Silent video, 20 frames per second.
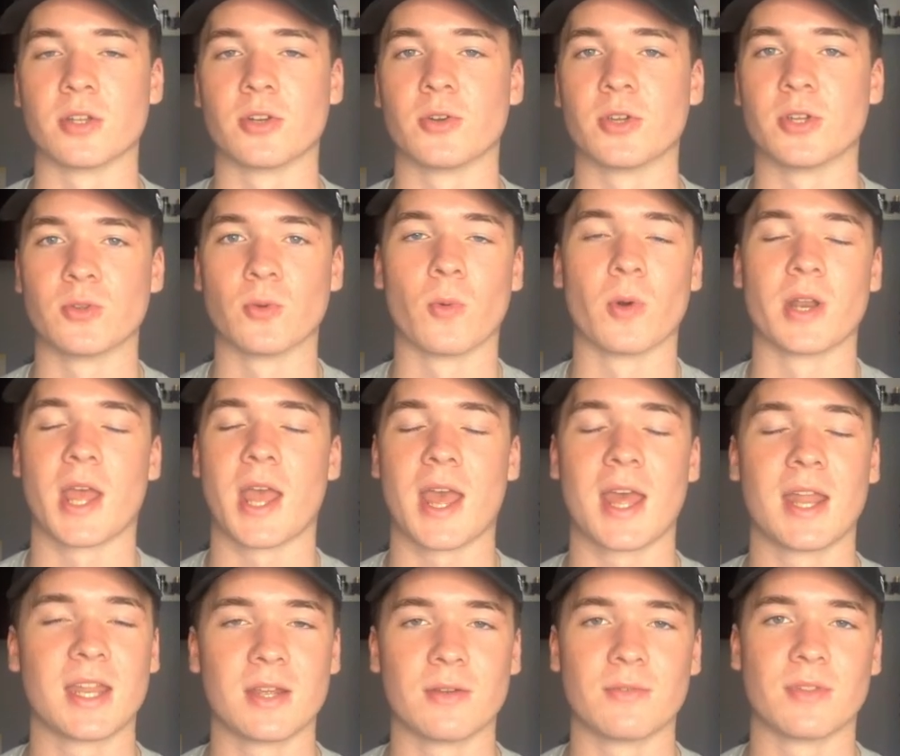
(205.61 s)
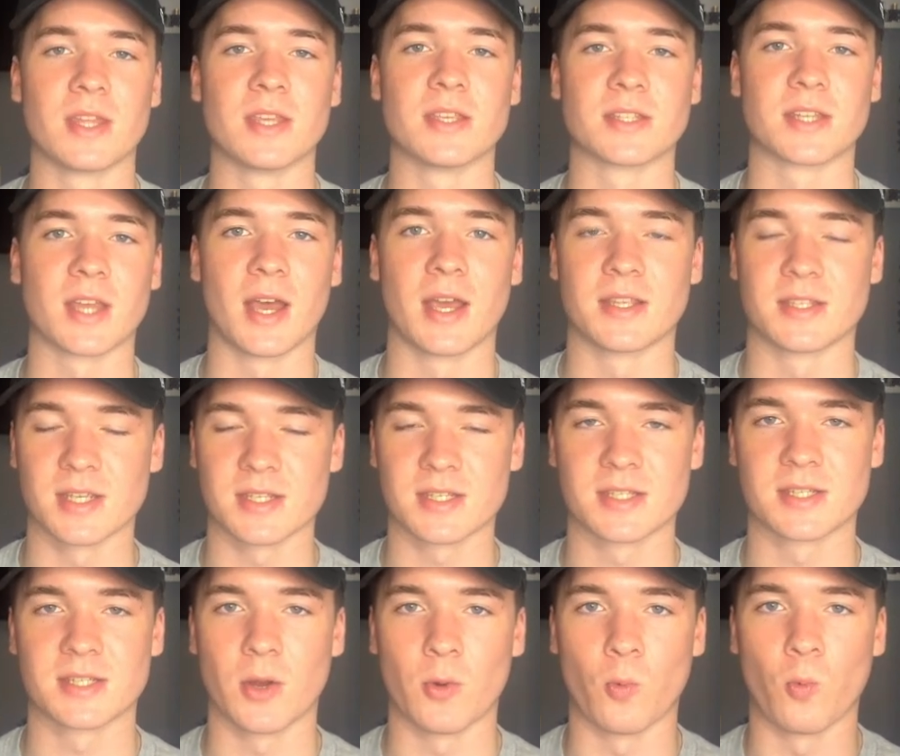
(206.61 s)
You know, you don't want any of these guys. This
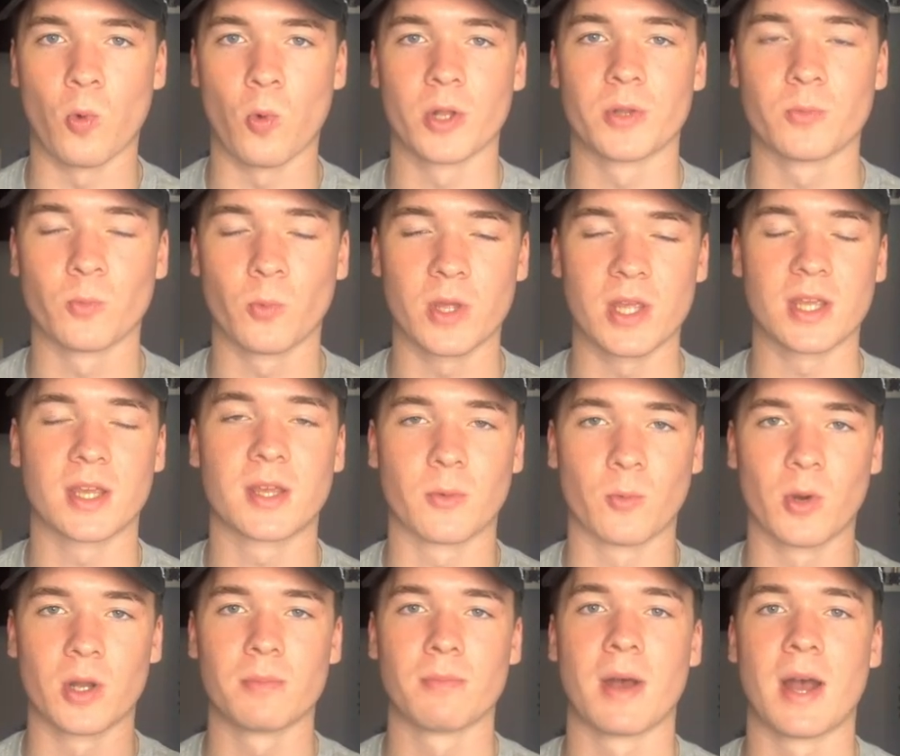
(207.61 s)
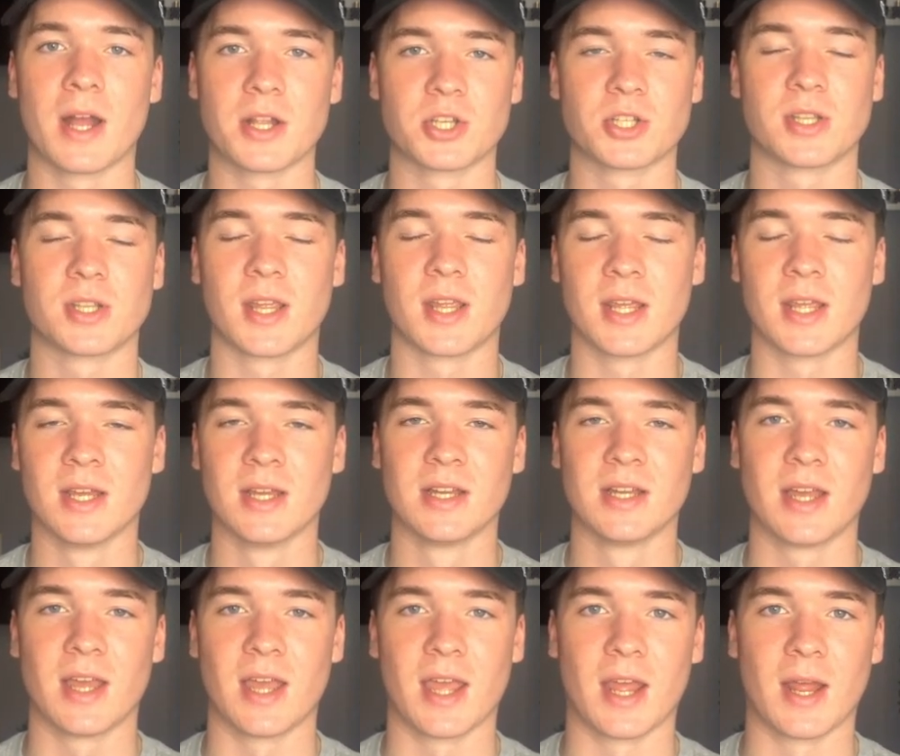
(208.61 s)
is a 1 week, one match day
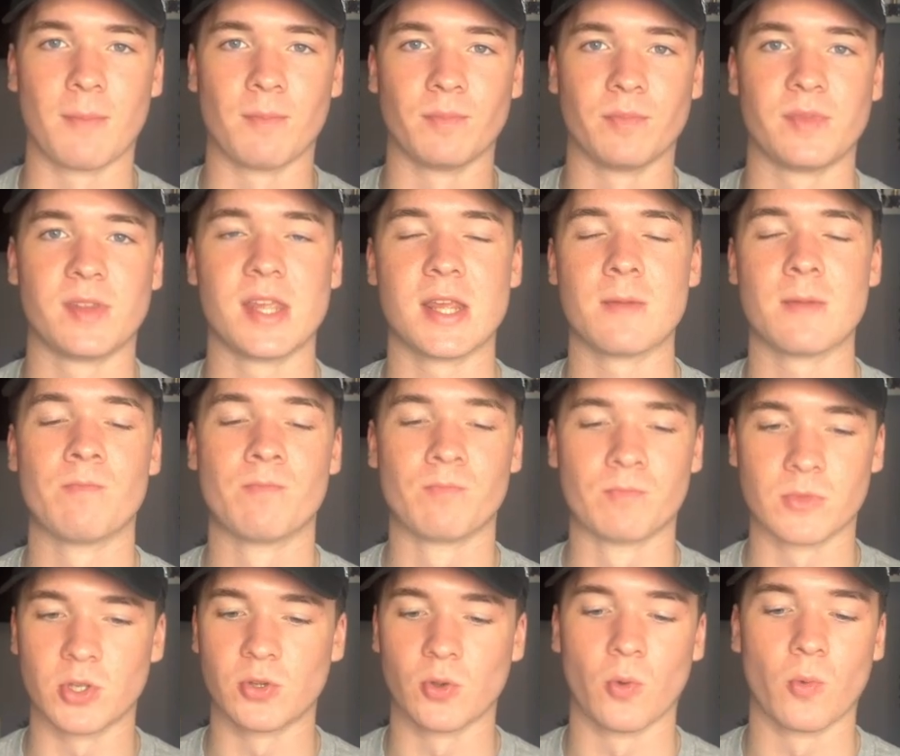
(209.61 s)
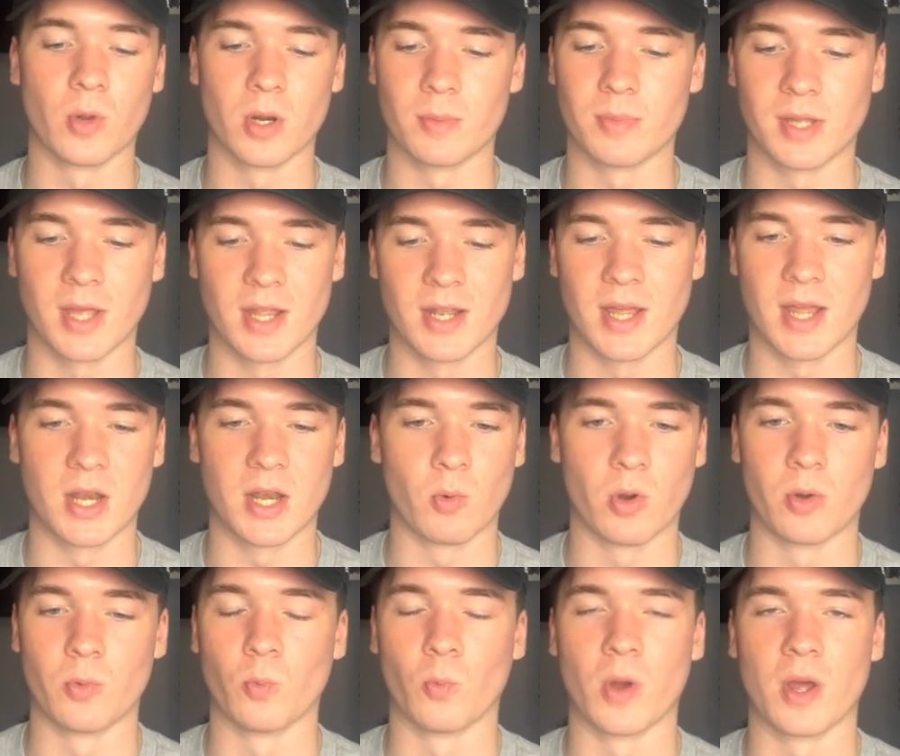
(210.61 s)
team. You don't want to be getting
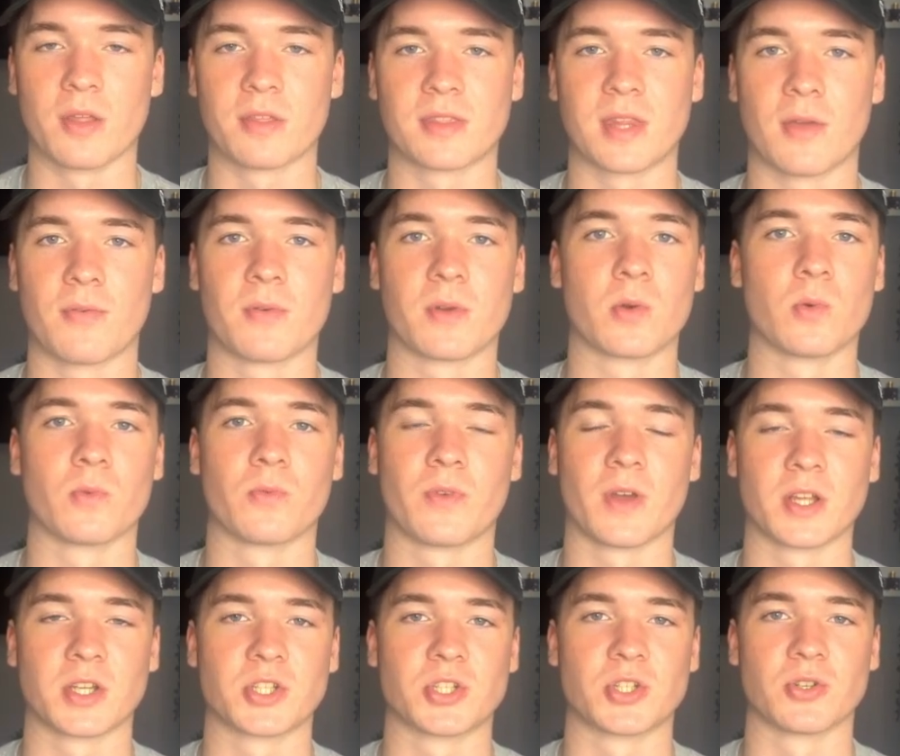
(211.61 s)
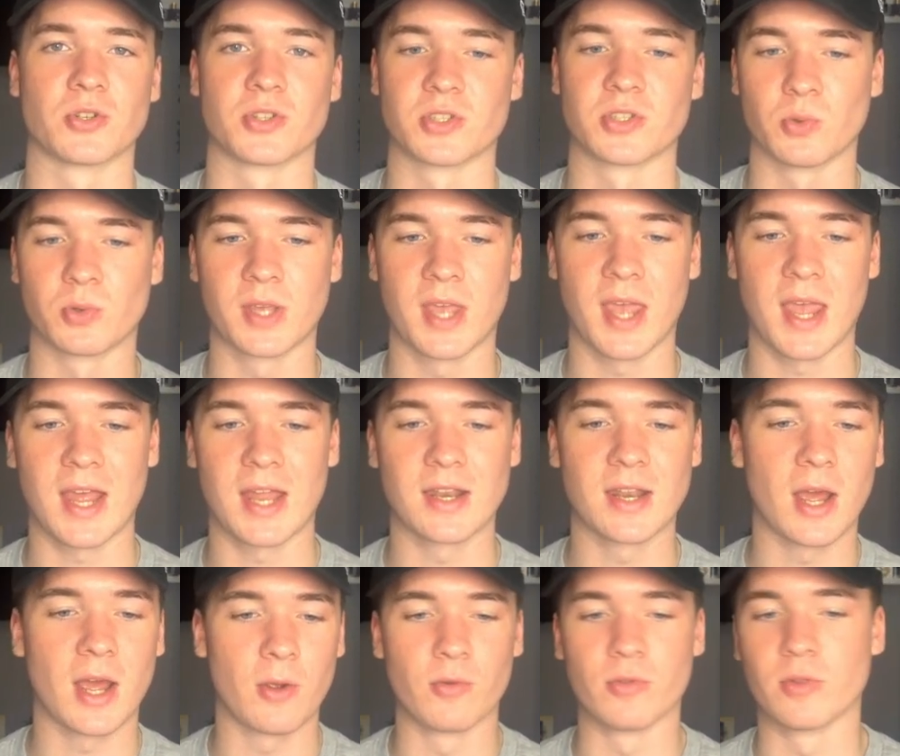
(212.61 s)
anyone with difficult fixtures. So
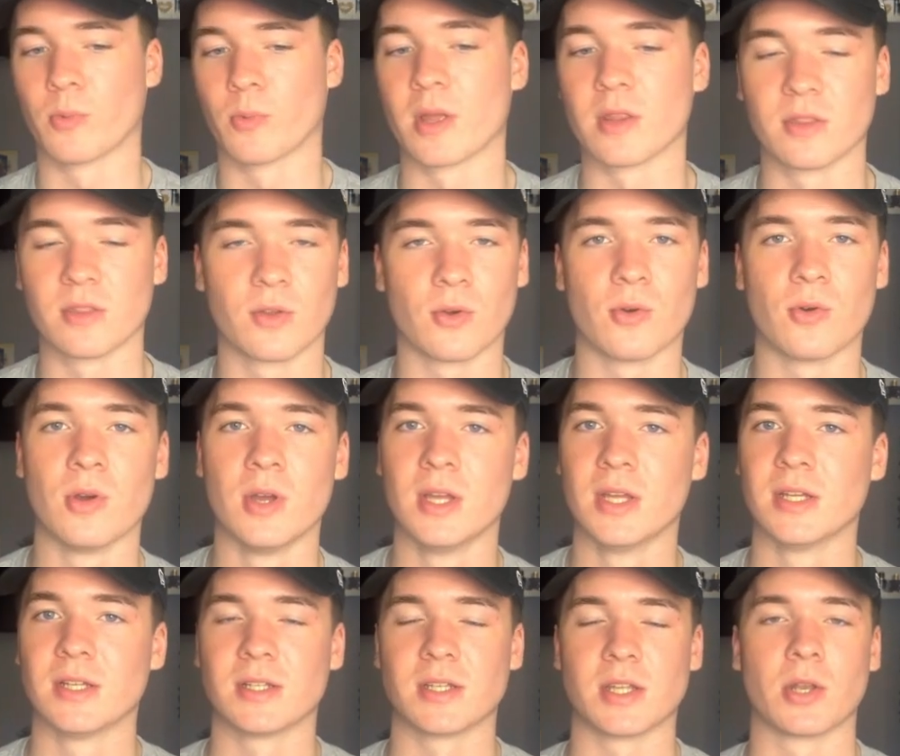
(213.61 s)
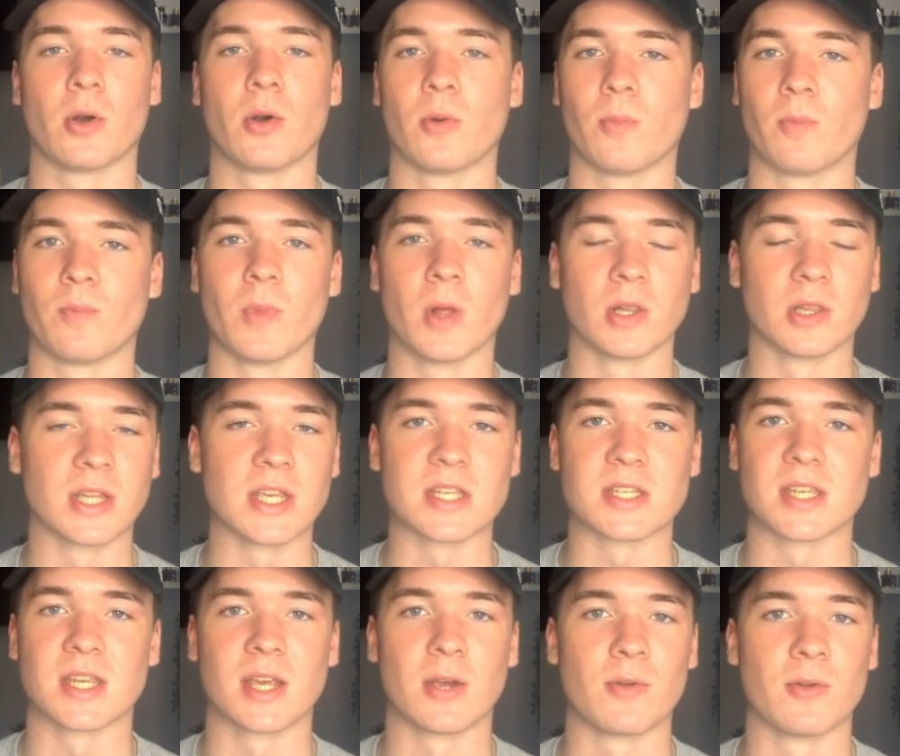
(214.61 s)
Kane out the window, you know,
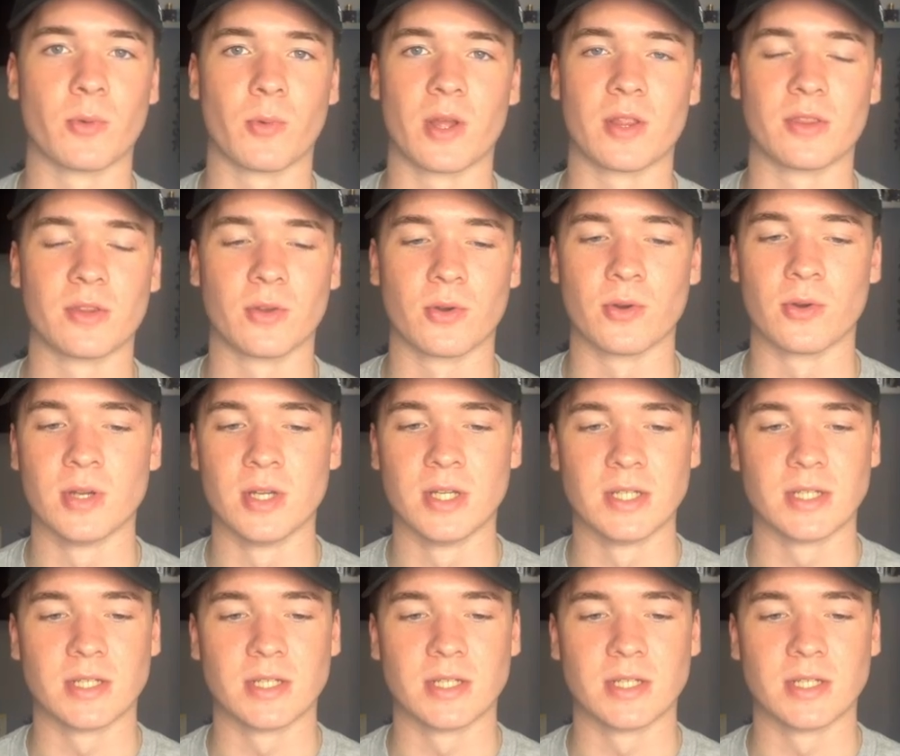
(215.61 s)
Elise out the window.